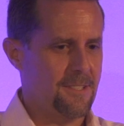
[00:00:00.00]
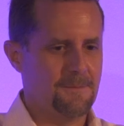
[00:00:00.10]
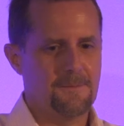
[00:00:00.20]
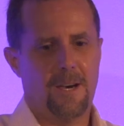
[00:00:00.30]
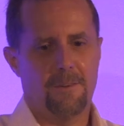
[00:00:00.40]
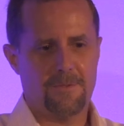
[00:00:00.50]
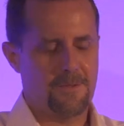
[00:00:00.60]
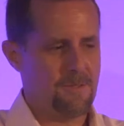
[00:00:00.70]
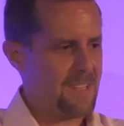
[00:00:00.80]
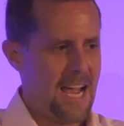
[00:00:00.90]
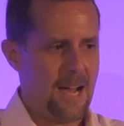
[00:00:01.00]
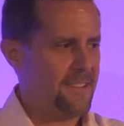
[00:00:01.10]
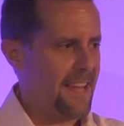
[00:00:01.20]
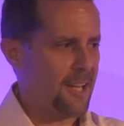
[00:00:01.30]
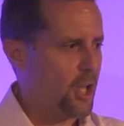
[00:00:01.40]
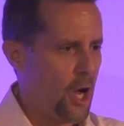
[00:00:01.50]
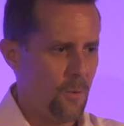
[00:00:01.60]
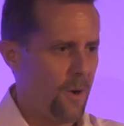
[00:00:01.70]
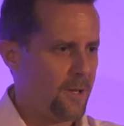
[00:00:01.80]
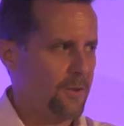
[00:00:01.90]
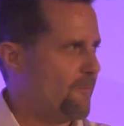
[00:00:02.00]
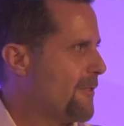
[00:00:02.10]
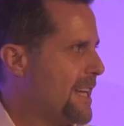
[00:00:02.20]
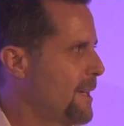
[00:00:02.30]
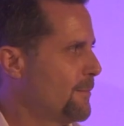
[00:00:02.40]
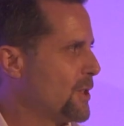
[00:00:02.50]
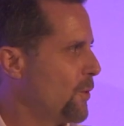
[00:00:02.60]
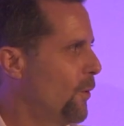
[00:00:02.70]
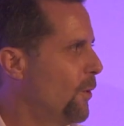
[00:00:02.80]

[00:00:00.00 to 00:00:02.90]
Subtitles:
And afterwards it was, how did that go? I couldn't read him at all.